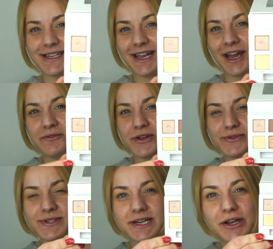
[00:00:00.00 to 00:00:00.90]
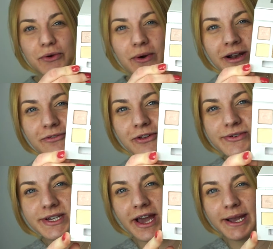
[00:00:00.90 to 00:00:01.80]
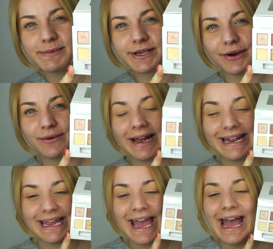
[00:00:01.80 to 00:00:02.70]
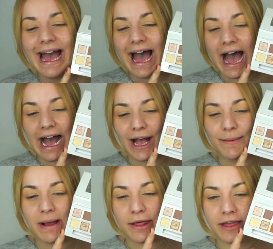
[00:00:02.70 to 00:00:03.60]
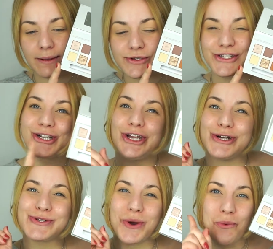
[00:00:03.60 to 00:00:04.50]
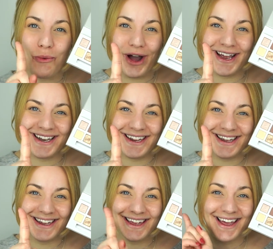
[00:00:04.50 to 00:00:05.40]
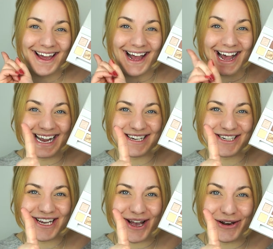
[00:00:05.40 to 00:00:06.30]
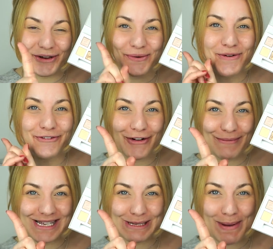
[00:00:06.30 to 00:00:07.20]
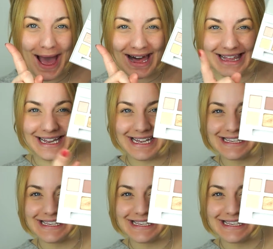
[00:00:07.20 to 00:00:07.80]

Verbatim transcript: see, I've used it quite a few times already. Um, I think I'm just going to use one eyeshadow from this palette.